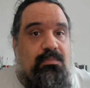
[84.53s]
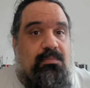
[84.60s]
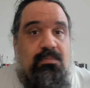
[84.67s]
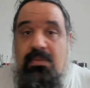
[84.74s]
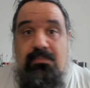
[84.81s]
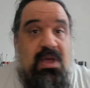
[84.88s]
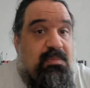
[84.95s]

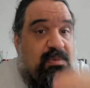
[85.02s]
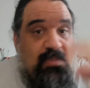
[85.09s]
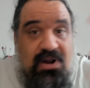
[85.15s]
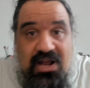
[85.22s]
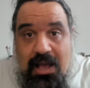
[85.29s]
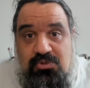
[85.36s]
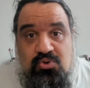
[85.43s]
maybe
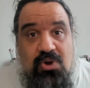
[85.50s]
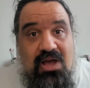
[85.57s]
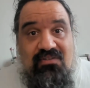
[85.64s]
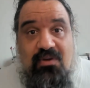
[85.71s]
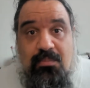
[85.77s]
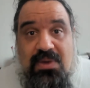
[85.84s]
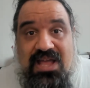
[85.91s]
perhaps we have
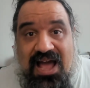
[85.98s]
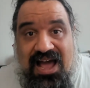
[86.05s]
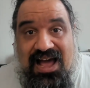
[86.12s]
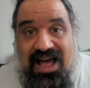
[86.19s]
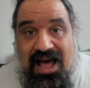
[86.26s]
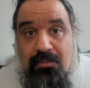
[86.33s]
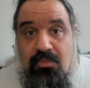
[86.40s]
a big
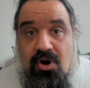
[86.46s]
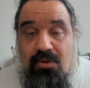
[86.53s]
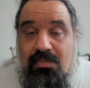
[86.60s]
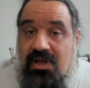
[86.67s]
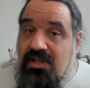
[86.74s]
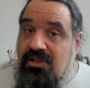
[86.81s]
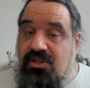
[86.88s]
aha
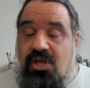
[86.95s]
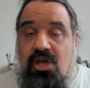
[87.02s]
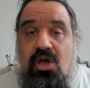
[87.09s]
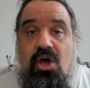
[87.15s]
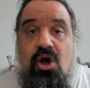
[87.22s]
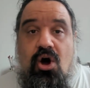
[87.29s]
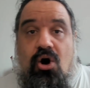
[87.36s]
moment,
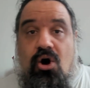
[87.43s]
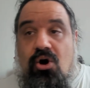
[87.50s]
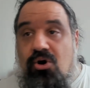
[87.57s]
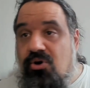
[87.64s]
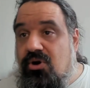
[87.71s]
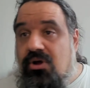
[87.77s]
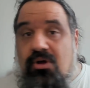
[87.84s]

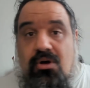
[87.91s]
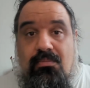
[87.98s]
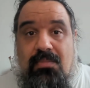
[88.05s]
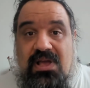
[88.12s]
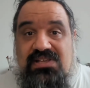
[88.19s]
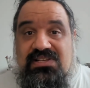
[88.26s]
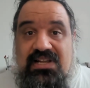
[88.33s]
or
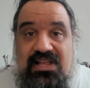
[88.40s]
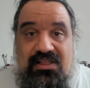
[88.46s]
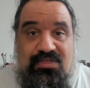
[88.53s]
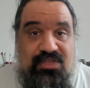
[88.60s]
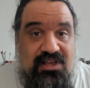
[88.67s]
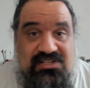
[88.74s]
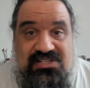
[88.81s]
basically
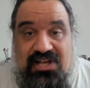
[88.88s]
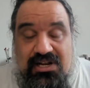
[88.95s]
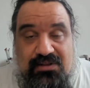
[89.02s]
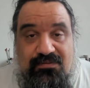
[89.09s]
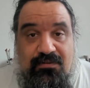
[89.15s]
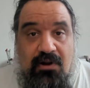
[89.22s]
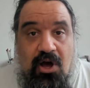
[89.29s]
things
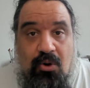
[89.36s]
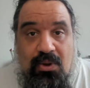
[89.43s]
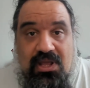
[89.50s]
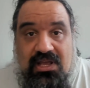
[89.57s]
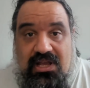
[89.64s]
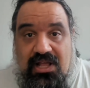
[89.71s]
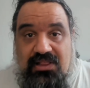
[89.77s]
start
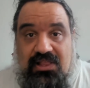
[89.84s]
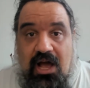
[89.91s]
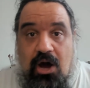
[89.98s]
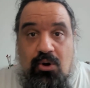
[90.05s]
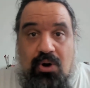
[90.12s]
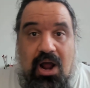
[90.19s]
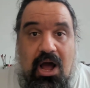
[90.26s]
flowing and
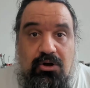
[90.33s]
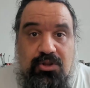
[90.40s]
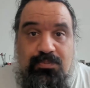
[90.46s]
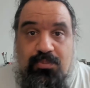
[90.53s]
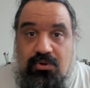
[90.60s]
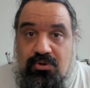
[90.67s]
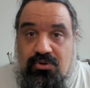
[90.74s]
our
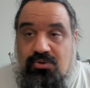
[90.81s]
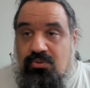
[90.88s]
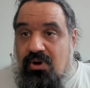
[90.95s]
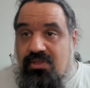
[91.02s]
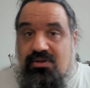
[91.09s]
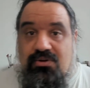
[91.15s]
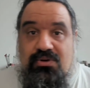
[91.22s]
output,
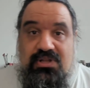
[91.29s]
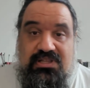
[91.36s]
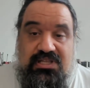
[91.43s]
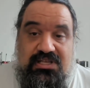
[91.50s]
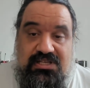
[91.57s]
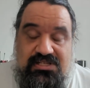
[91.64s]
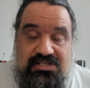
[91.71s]
whether it
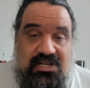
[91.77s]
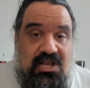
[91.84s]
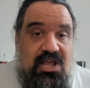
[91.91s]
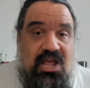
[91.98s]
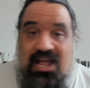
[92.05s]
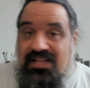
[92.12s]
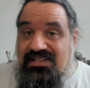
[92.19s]
is
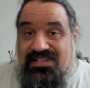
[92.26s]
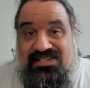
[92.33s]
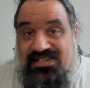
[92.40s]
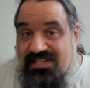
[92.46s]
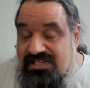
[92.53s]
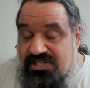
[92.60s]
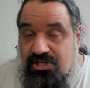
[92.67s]
a
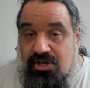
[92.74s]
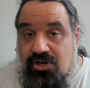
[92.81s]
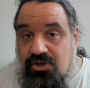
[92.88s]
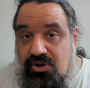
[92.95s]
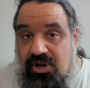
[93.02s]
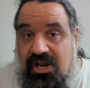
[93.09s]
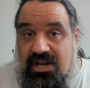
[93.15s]
decision
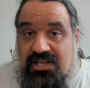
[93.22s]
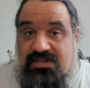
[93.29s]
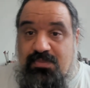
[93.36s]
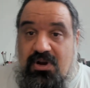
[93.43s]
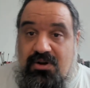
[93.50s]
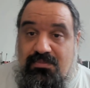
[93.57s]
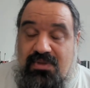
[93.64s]
or an
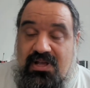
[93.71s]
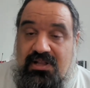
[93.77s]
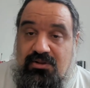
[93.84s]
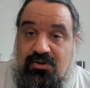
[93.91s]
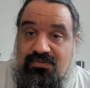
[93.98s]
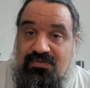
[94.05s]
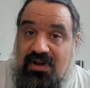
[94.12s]
experiment
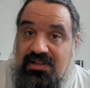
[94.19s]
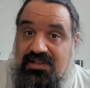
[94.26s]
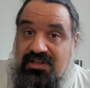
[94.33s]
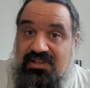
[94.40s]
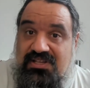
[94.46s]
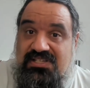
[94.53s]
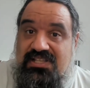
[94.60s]
or finding
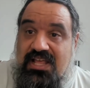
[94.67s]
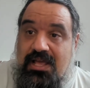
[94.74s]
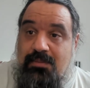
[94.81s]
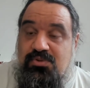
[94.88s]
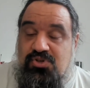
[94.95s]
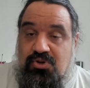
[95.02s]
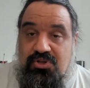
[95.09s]
the
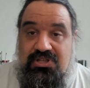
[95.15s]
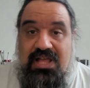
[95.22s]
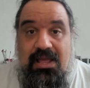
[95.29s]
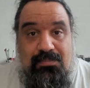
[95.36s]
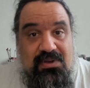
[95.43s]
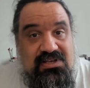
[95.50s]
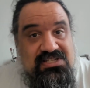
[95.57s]
steps or
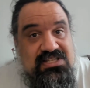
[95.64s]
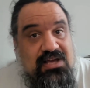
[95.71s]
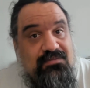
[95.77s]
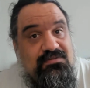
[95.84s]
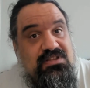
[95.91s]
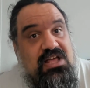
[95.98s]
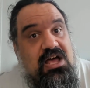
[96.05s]
typing
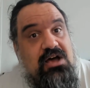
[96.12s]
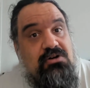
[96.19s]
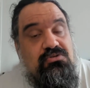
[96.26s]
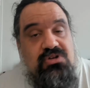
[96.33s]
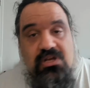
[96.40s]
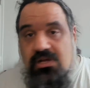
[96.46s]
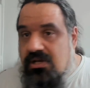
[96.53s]
stuff
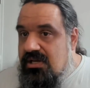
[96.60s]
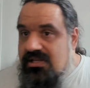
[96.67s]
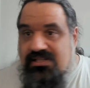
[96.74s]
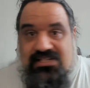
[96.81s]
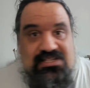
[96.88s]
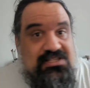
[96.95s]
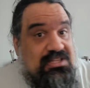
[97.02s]
down,
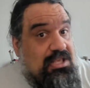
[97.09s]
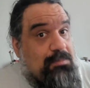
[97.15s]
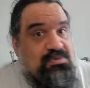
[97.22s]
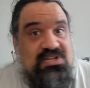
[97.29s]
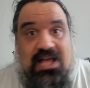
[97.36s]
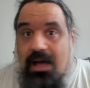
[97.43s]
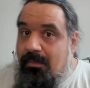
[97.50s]
just keeps
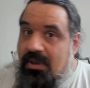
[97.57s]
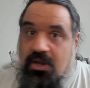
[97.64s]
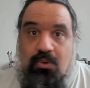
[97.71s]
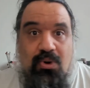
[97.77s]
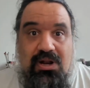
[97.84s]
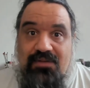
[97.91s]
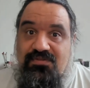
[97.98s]
coming
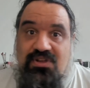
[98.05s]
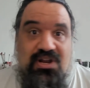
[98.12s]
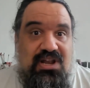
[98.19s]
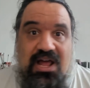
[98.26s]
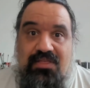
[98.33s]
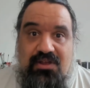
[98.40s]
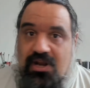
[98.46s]
one after
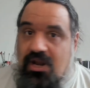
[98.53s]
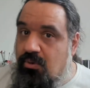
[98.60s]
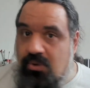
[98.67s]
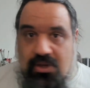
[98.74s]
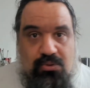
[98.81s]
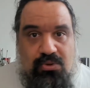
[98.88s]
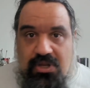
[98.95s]
another, and
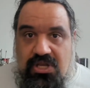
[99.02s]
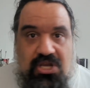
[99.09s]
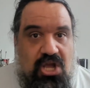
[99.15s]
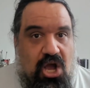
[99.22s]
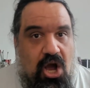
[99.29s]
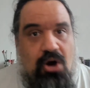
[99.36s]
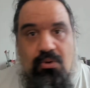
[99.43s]
we
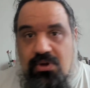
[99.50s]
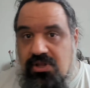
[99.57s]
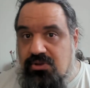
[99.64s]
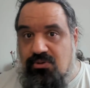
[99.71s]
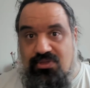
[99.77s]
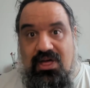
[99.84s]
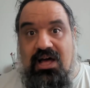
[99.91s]
go
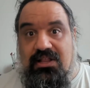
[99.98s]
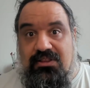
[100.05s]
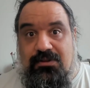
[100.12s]
into that,